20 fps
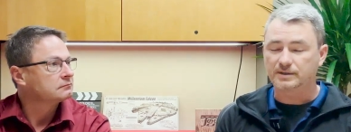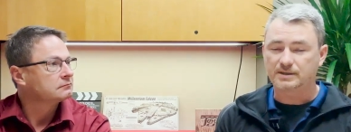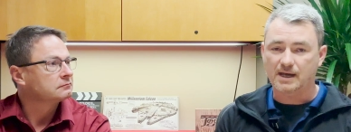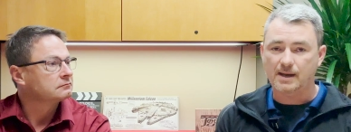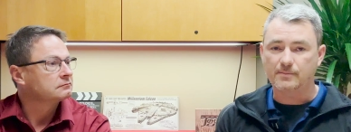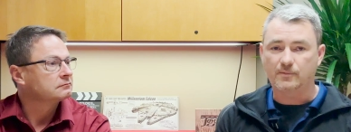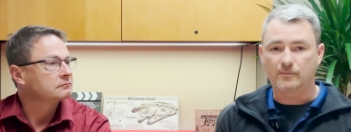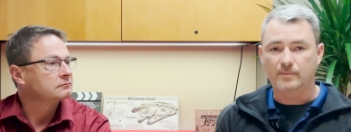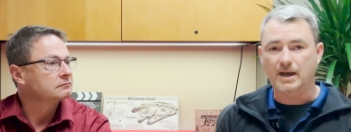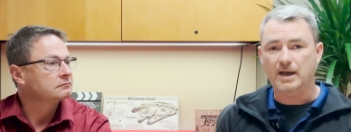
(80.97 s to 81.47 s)

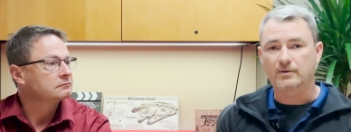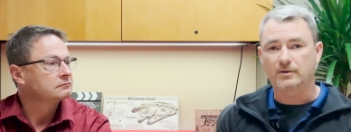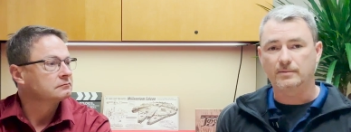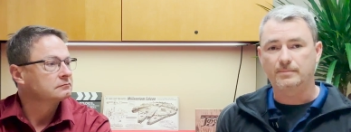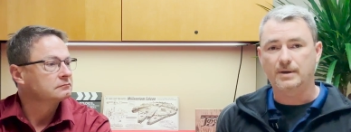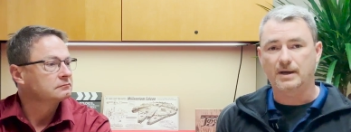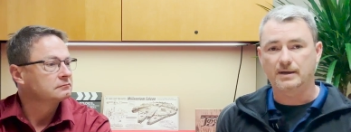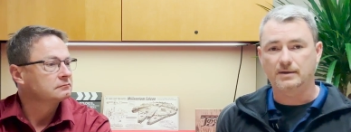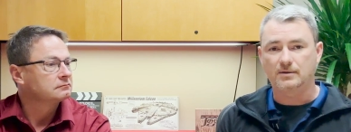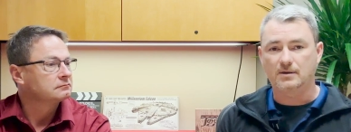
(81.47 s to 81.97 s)
Speaker 1: type of battery
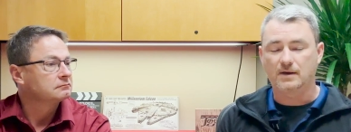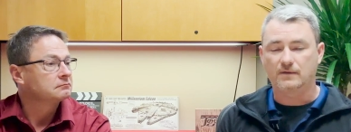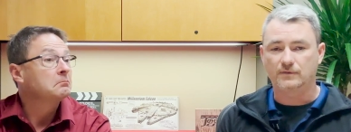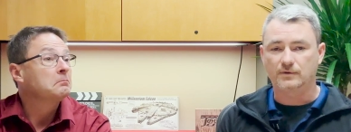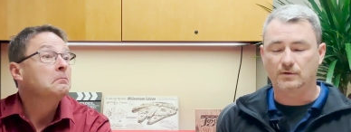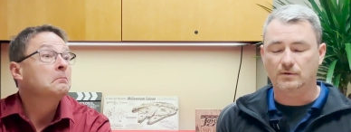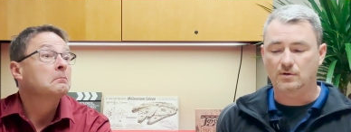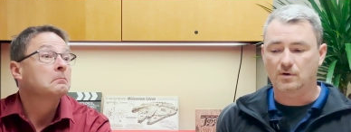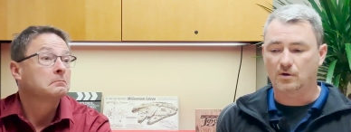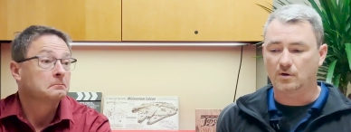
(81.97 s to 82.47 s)
pack you have
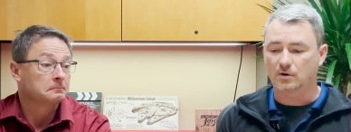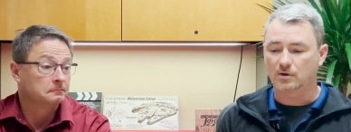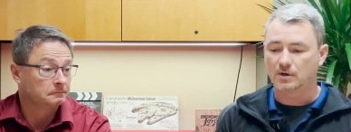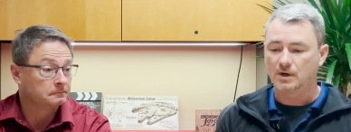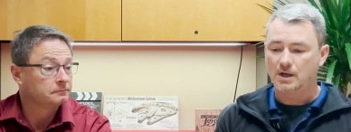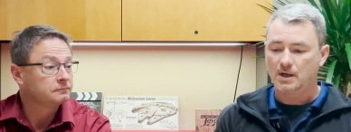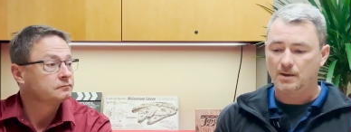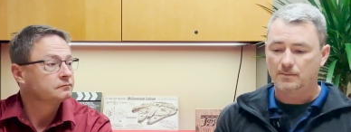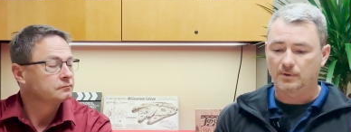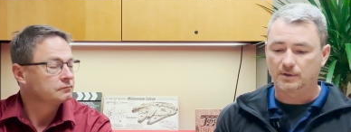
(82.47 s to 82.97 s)
in your hmm. car
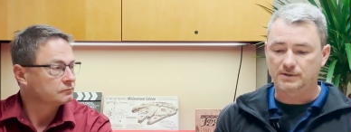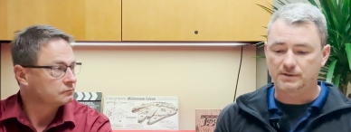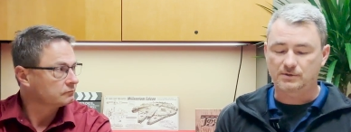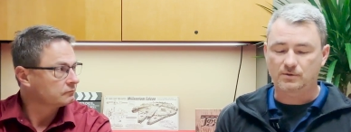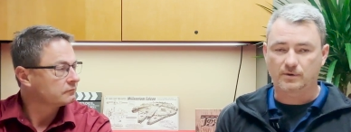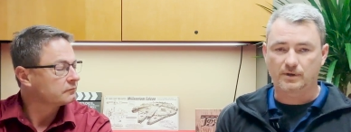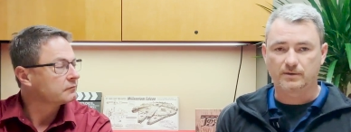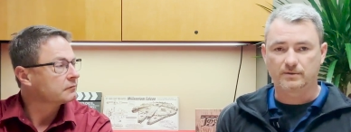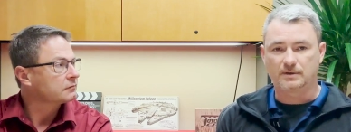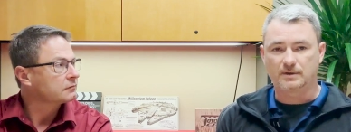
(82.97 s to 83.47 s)
because
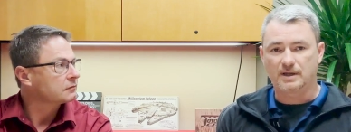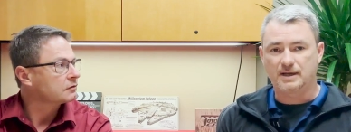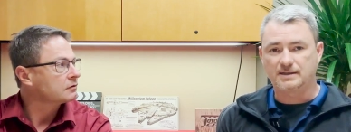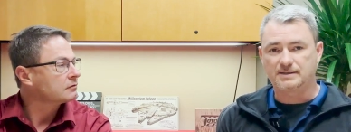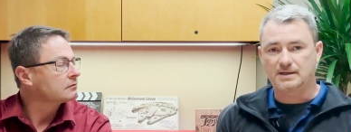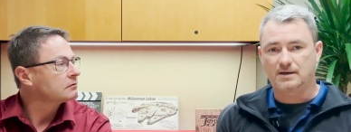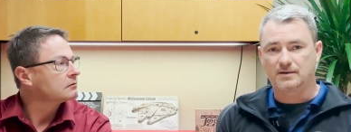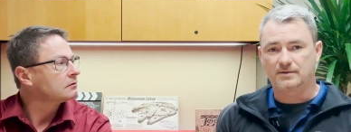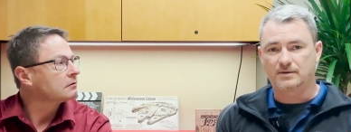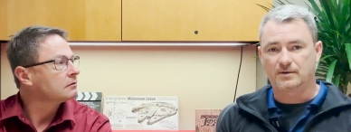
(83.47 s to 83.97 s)
Toyota
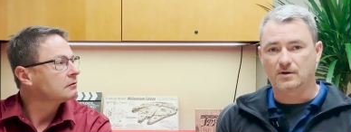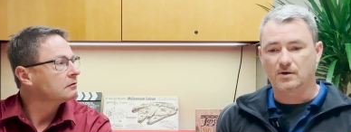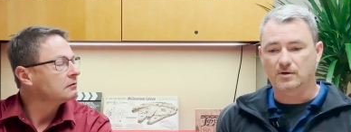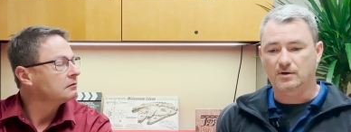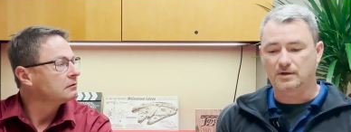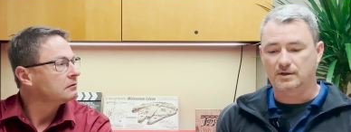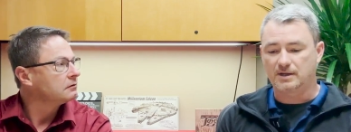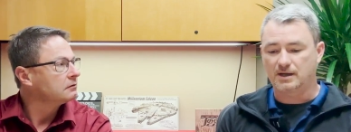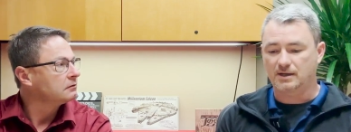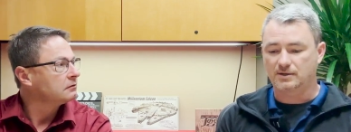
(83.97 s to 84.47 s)
lays out their
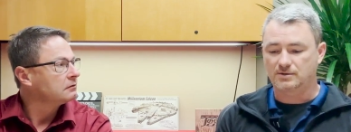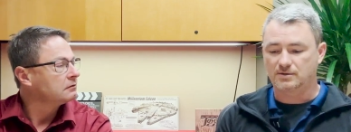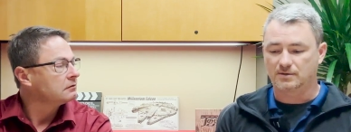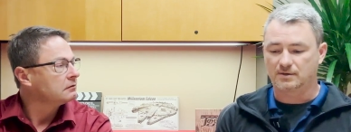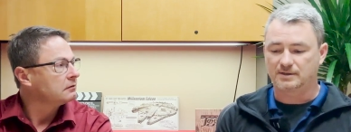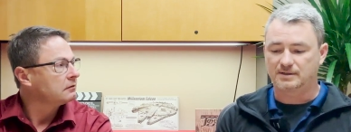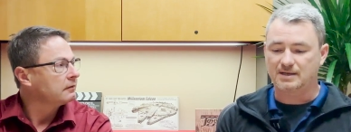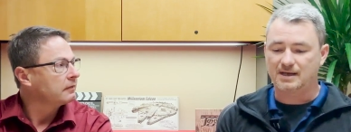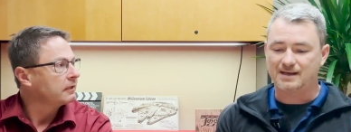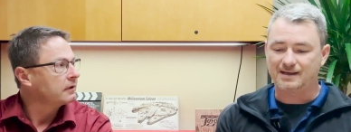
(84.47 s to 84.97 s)
architecture
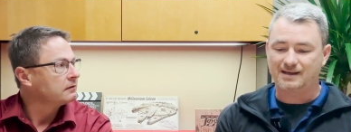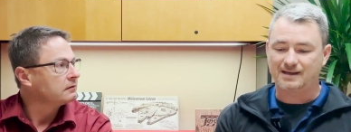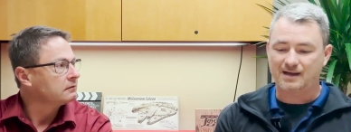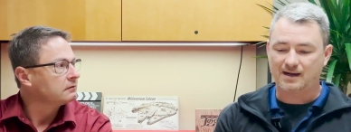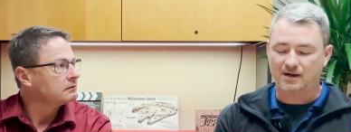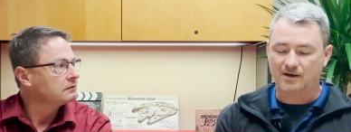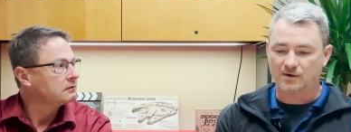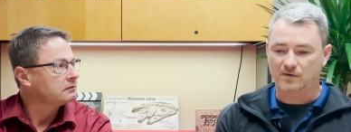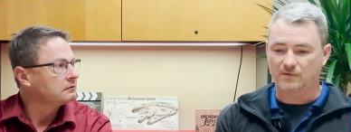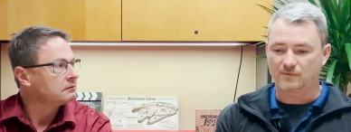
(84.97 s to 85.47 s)
to take
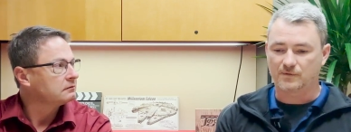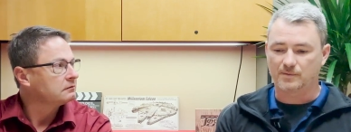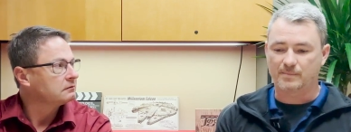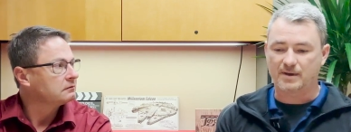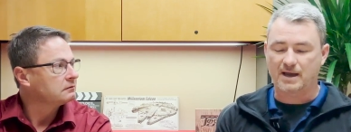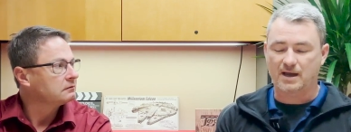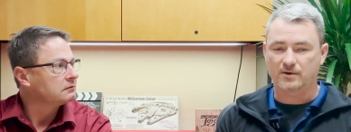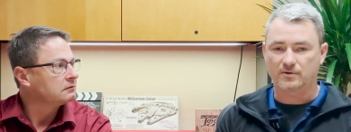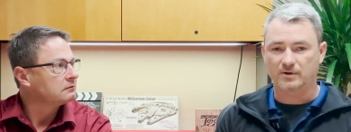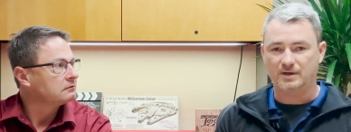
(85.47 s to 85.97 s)
care of the
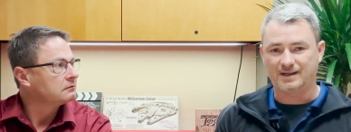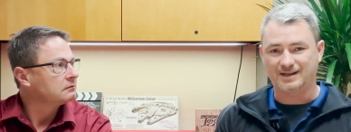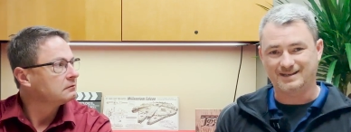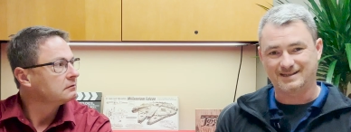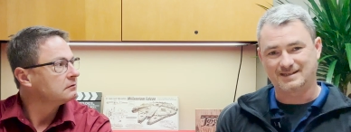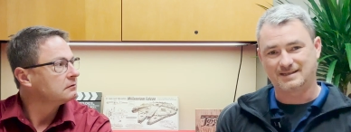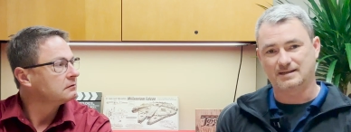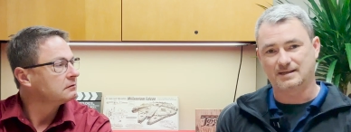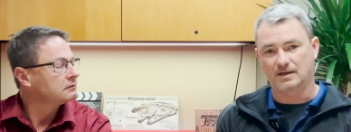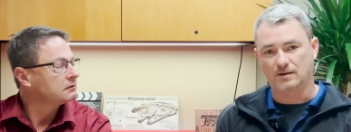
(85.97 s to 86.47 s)
battery
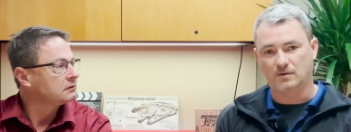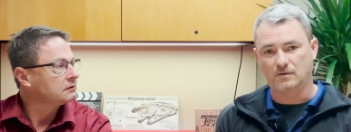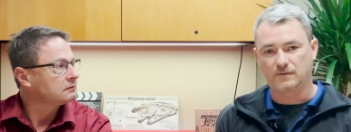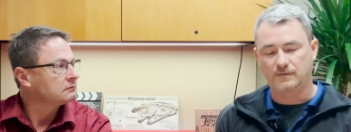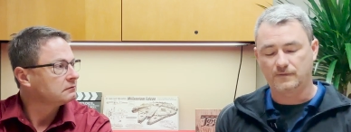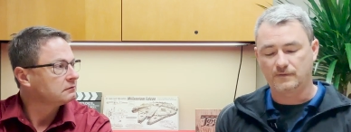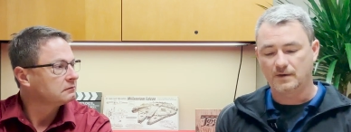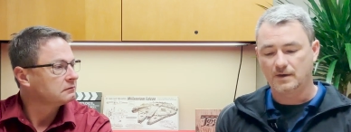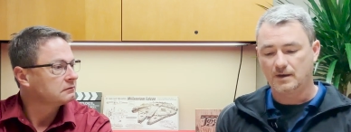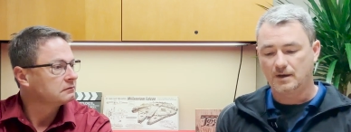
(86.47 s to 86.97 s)

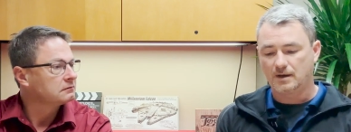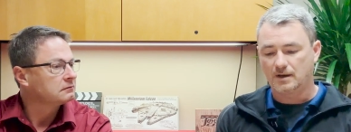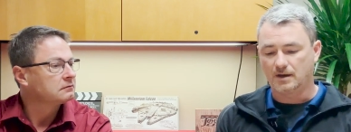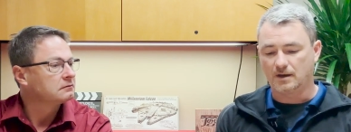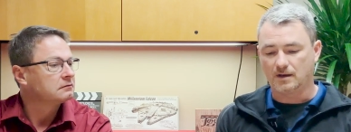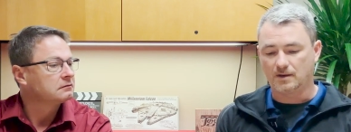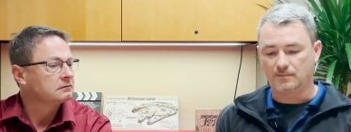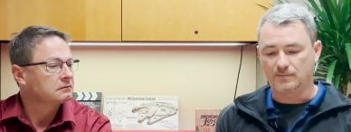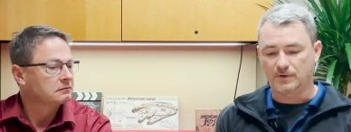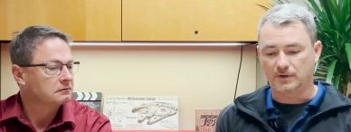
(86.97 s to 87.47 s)
itself.
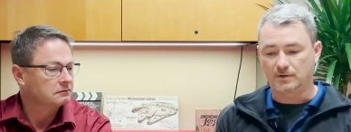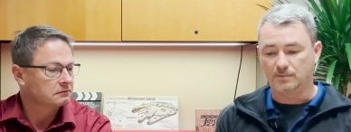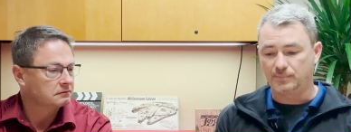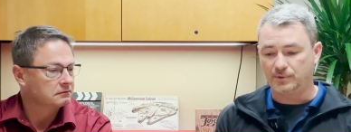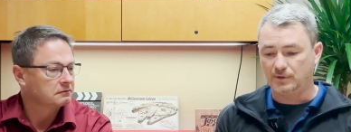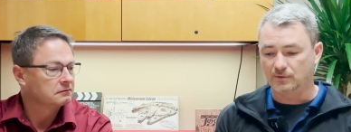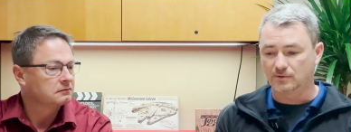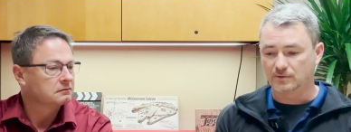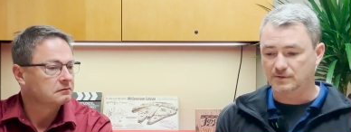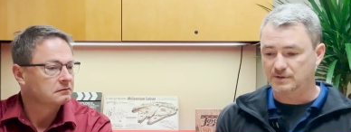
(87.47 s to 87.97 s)
Um, the
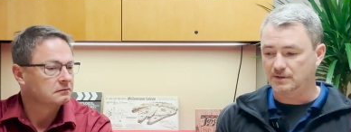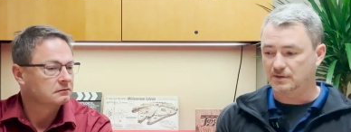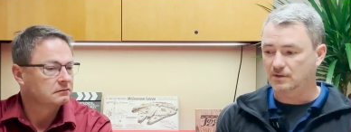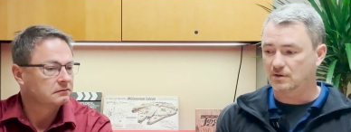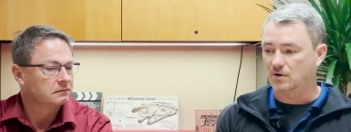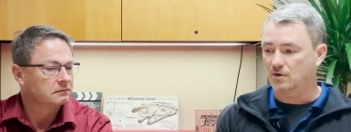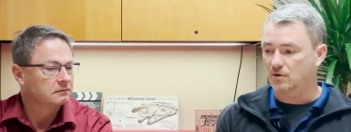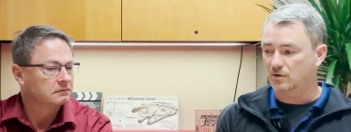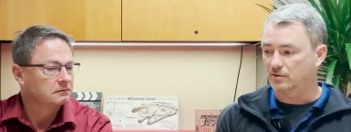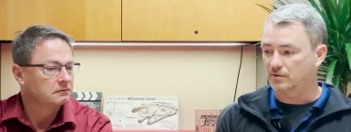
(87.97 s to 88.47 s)
computers in the
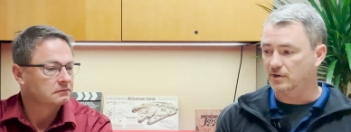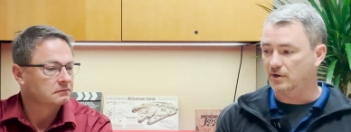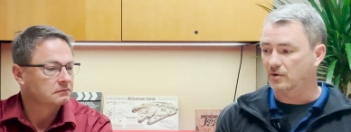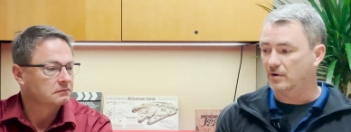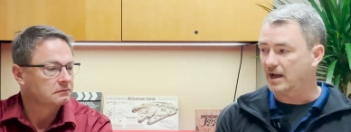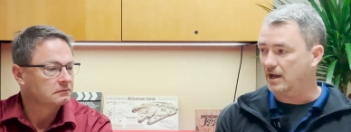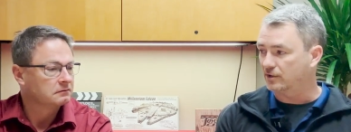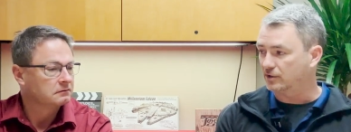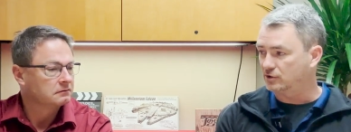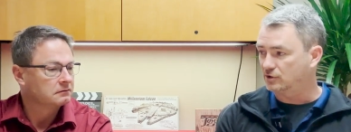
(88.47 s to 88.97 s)
car know
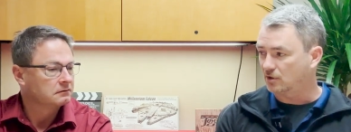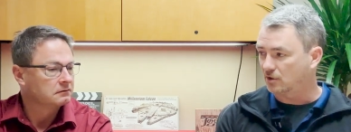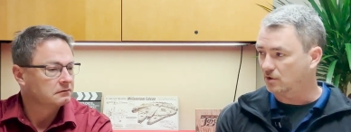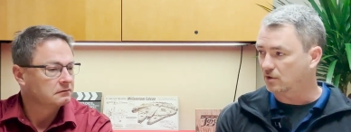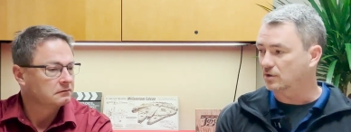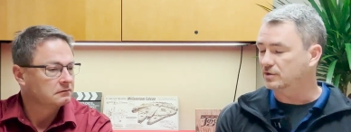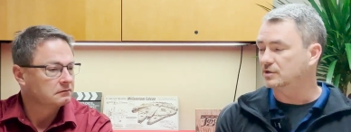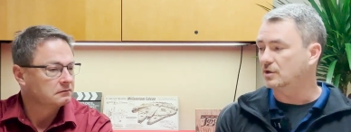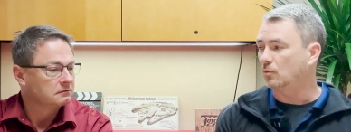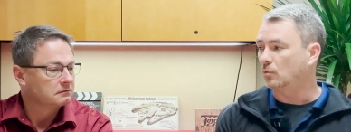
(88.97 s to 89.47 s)
how to
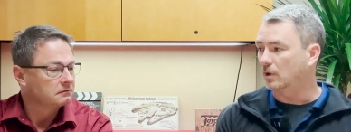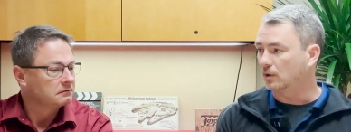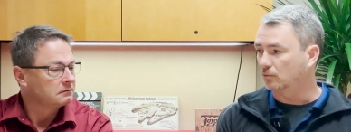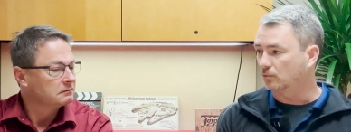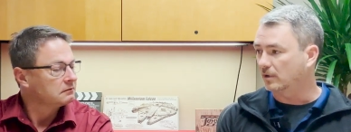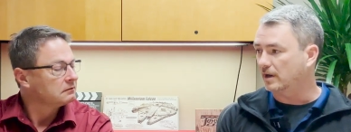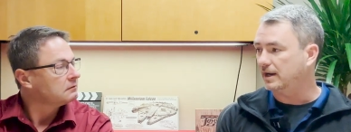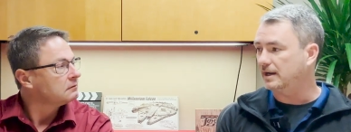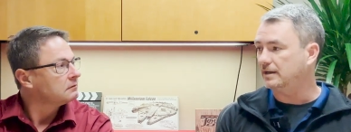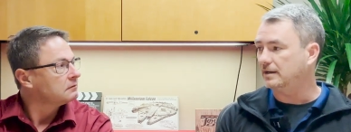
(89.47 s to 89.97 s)
charge at what
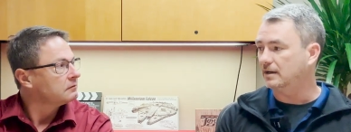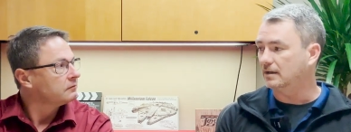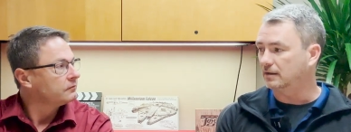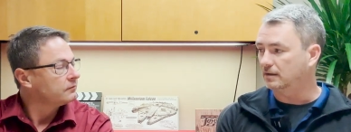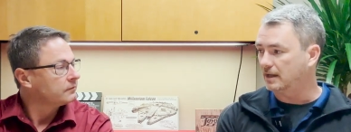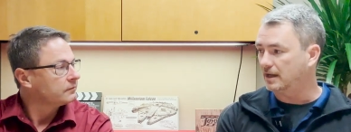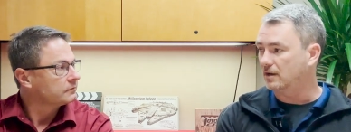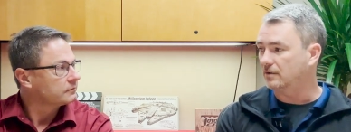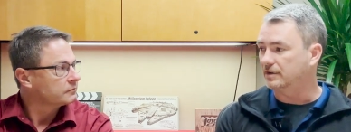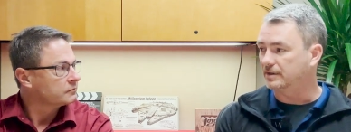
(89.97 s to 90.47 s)
rate and
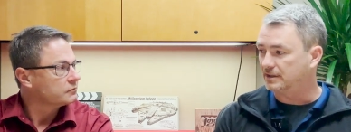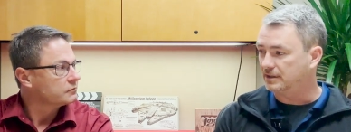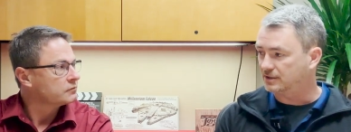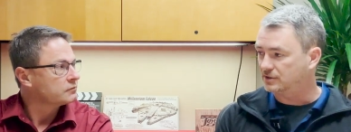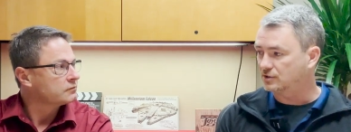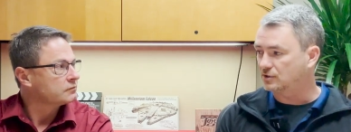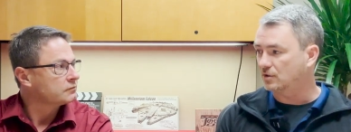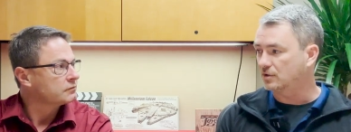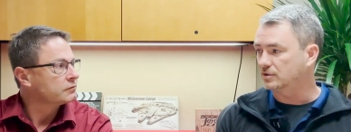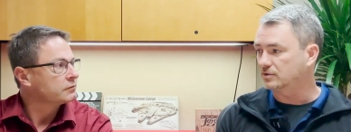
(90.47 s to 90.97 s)
allow the
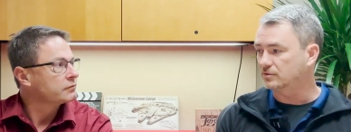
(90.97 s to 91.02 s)
discharge